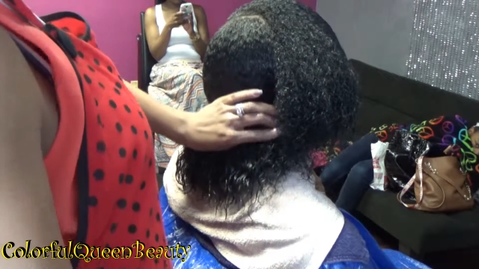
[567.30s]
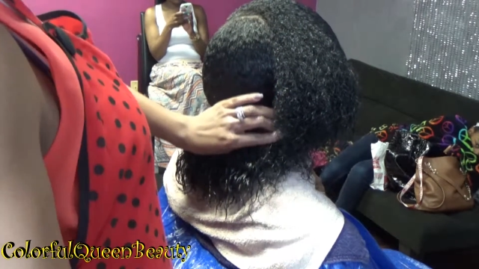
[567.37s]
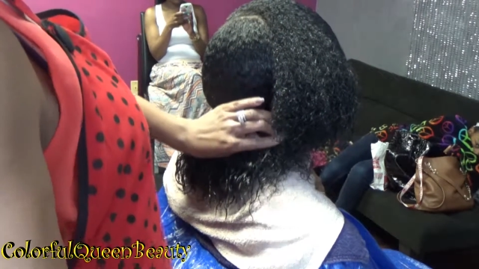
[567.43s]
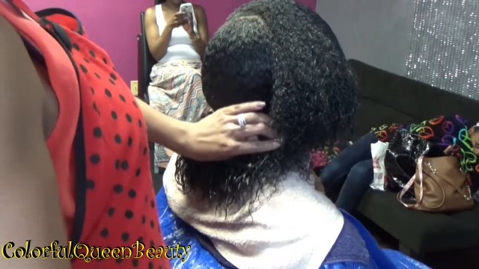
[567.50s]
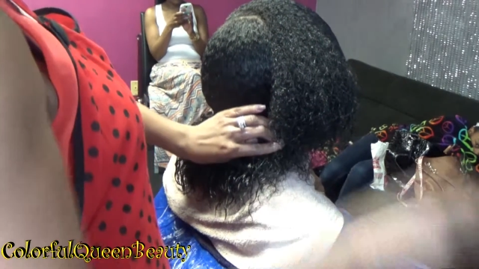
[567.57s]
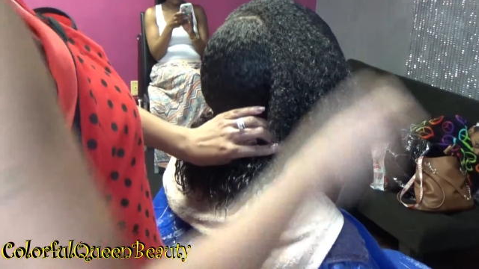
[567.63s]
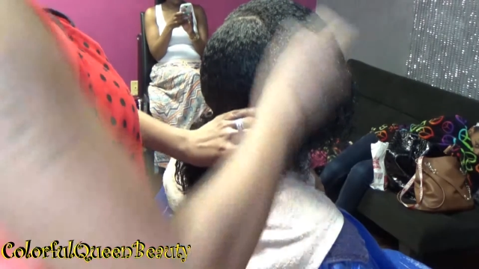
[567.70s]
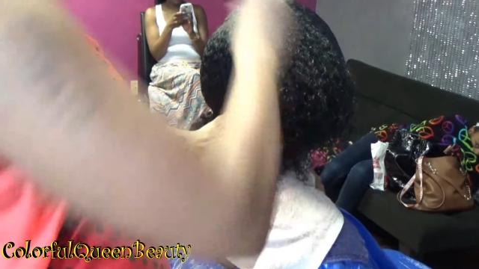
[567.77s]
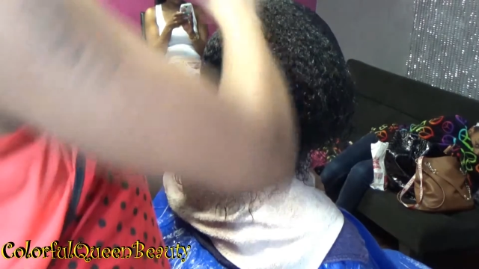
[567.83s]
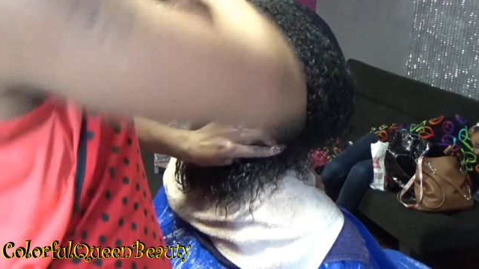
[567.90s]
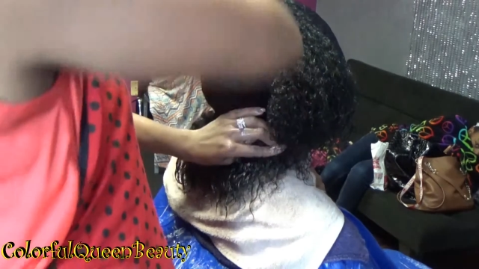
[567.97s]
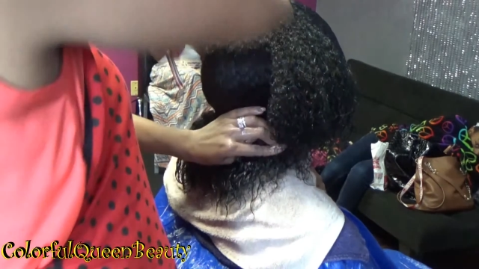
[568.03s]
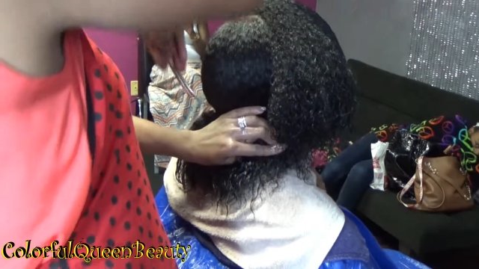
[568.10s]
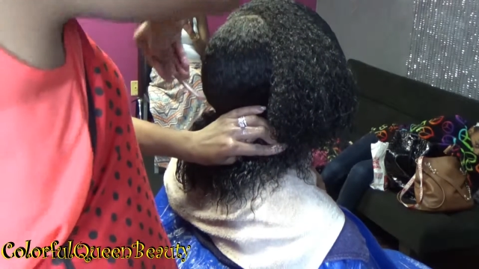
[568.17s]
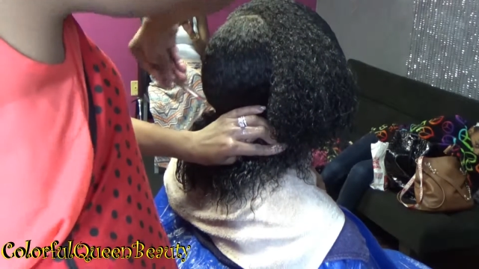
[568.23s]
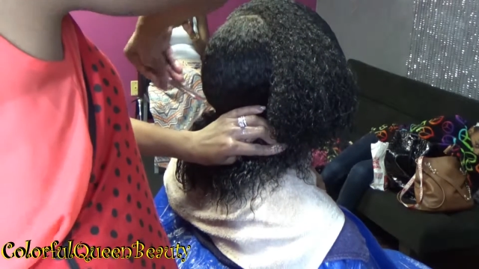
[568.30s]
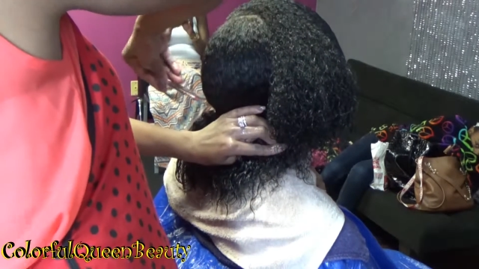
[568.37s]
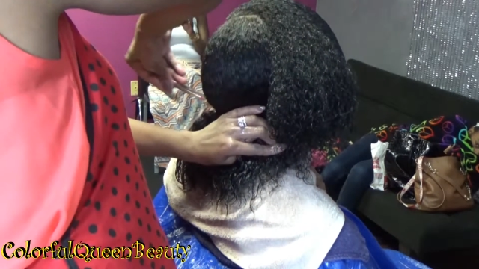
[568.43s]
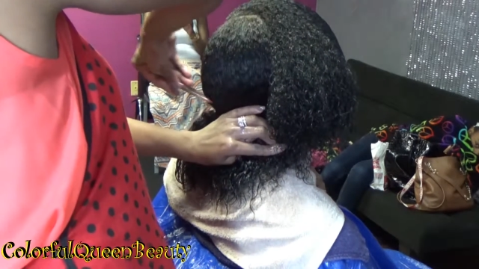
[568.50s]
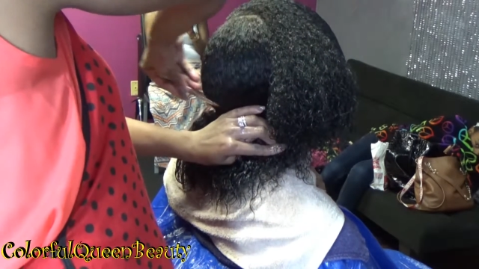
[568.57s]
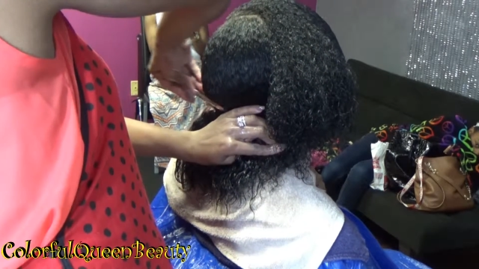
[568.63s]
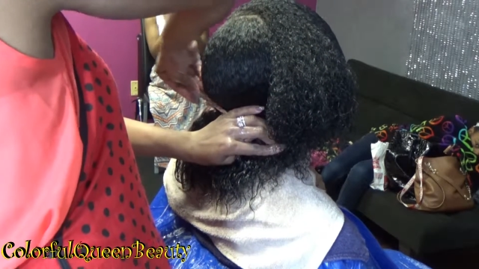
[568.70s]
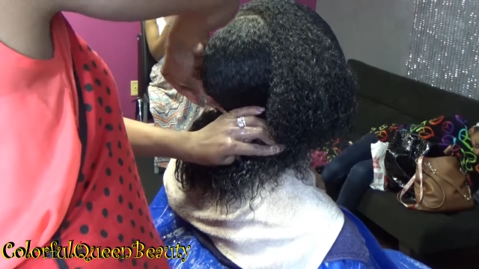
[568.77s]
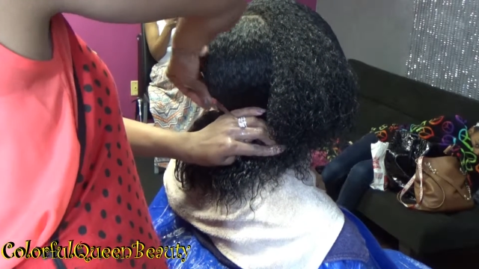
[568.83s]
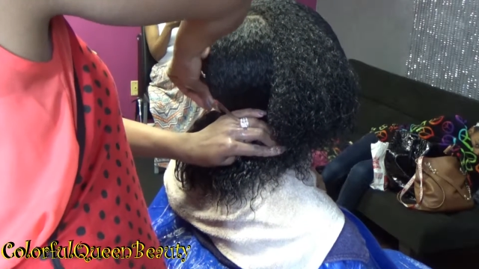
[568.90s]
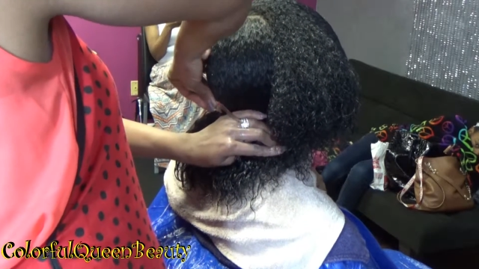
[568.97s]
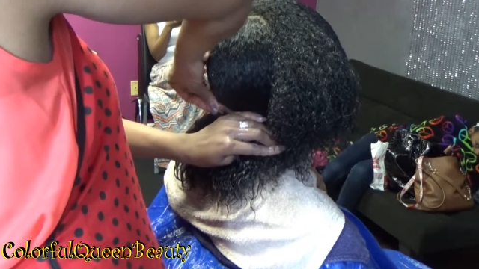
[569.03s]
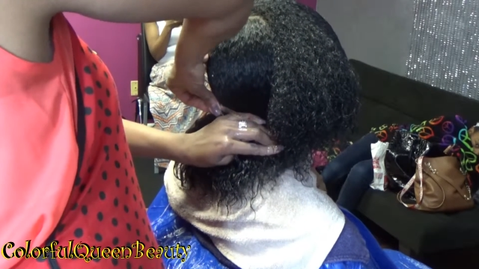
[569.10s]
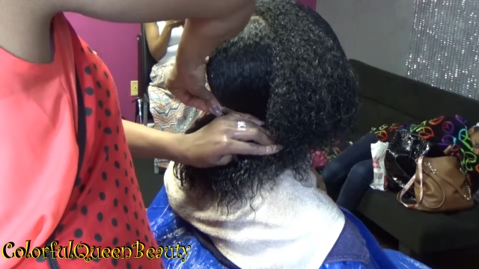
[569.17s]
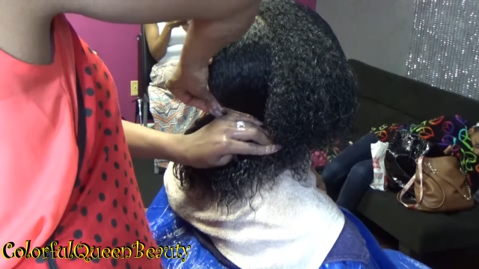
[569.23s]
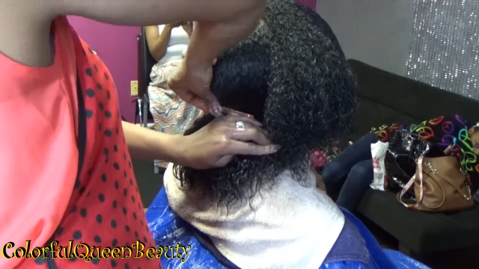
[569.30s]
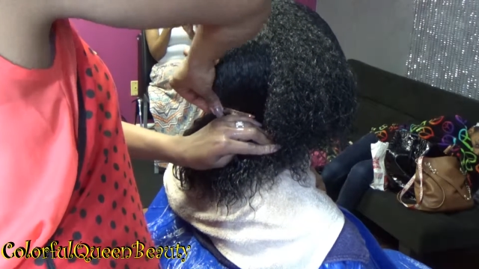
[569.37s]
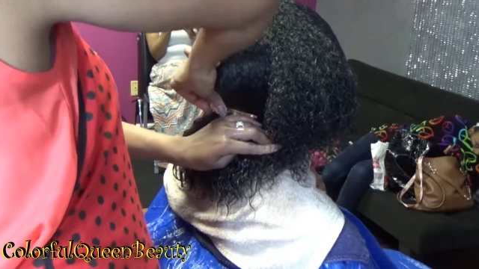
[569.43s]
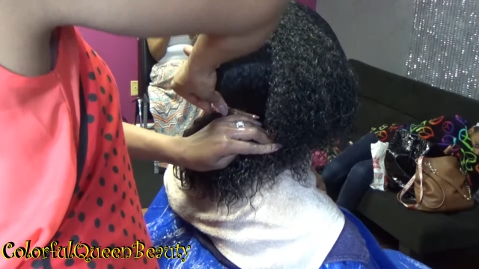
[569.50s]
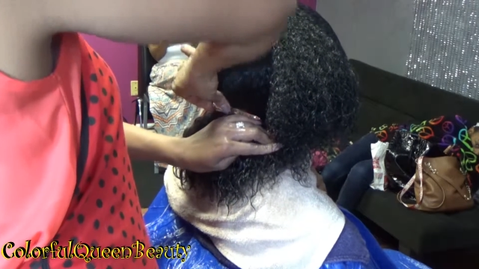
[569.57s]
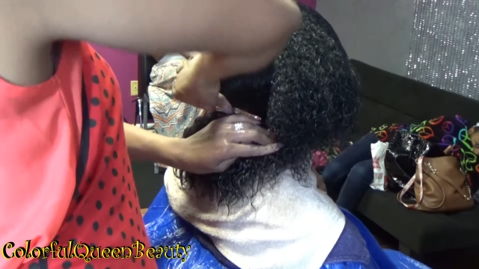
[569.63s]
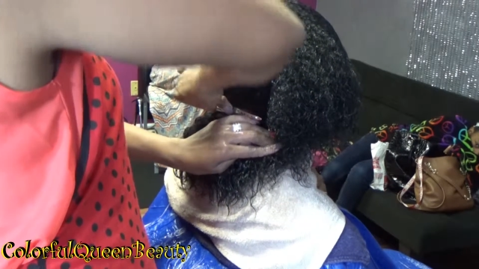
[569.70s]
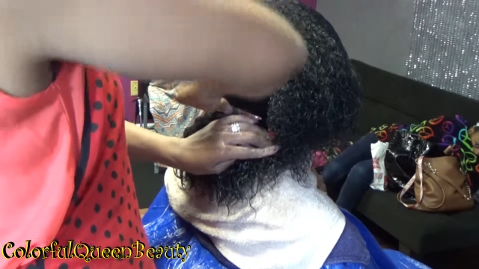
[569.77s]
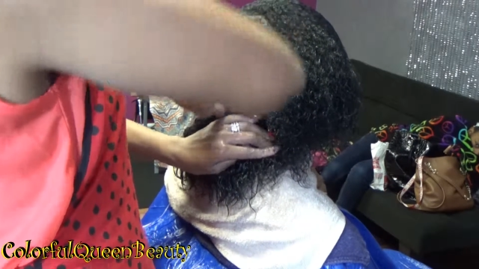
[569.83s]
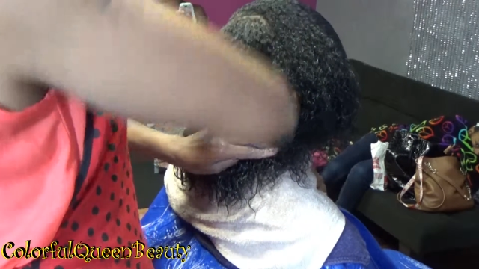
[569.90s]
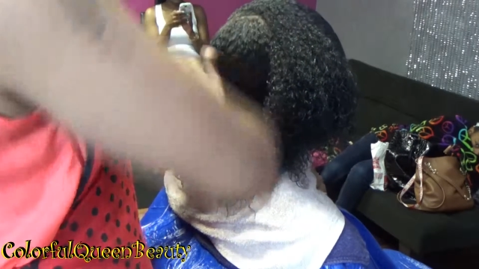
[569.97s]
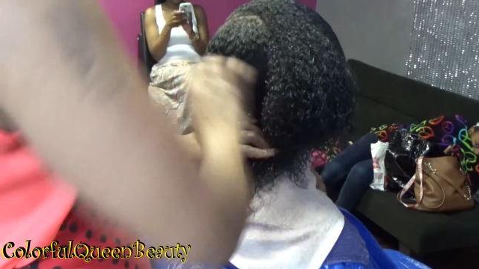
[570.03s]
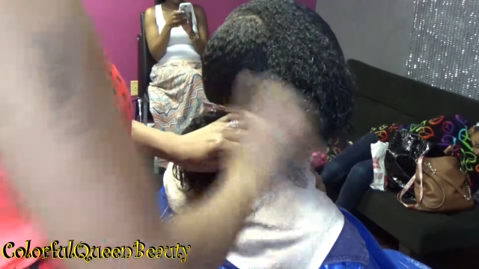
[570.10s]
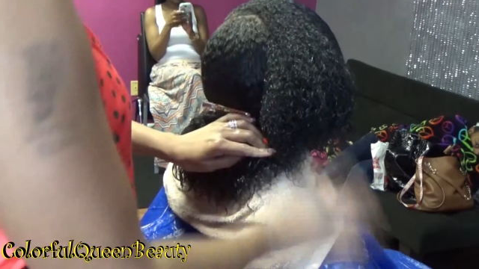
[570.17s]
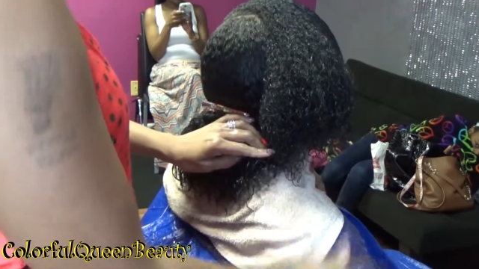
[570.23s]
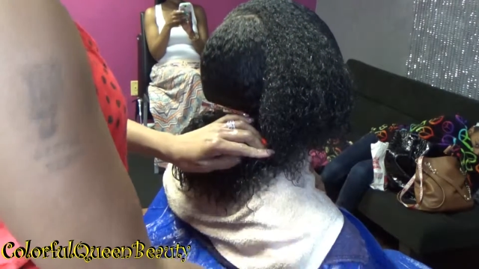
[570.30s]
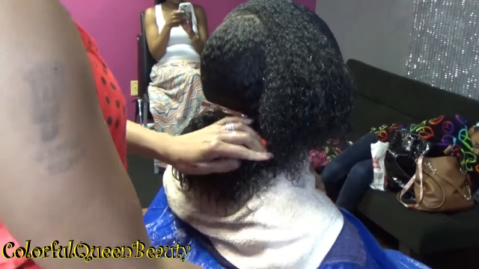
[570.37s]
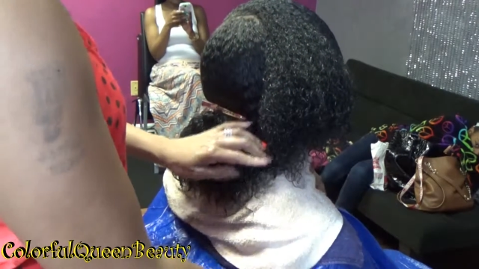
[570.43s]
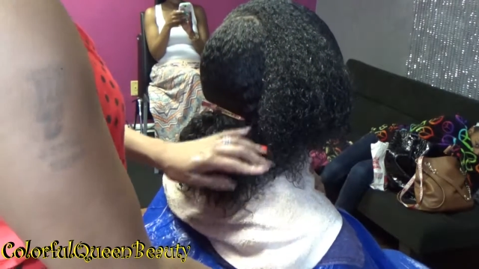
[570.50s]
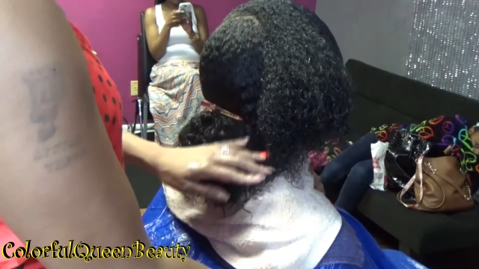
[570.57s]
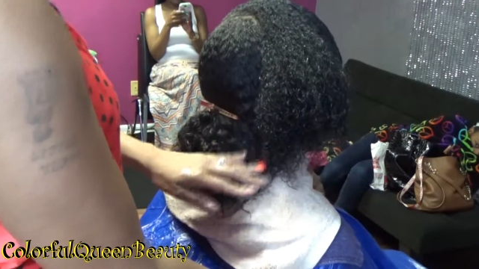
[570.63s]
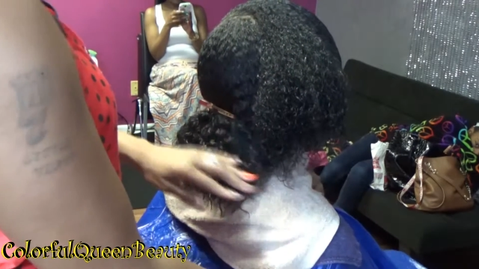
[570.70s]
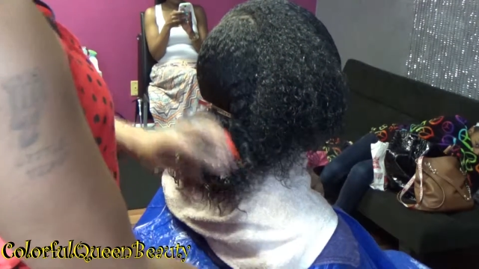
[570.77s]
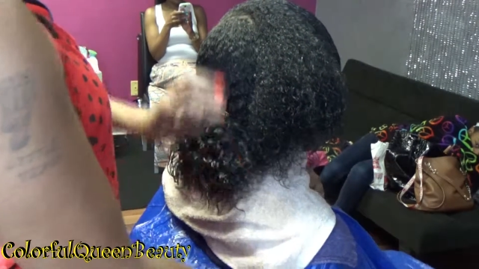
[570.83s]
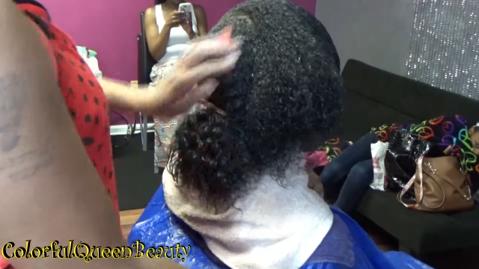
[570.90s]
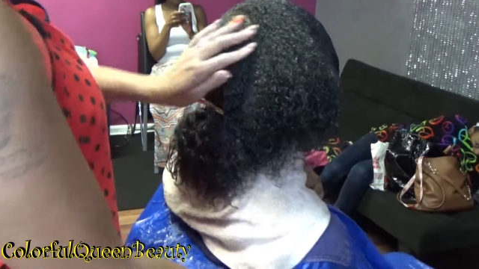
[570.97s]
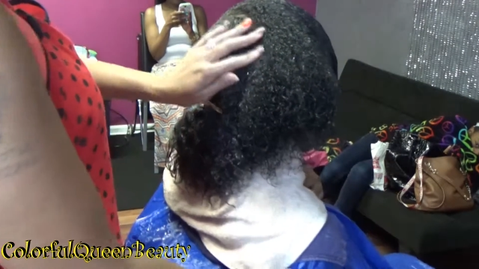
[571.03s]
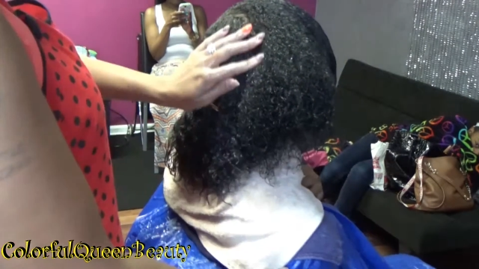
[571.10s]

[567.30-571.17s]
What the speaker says: (no speaker visible)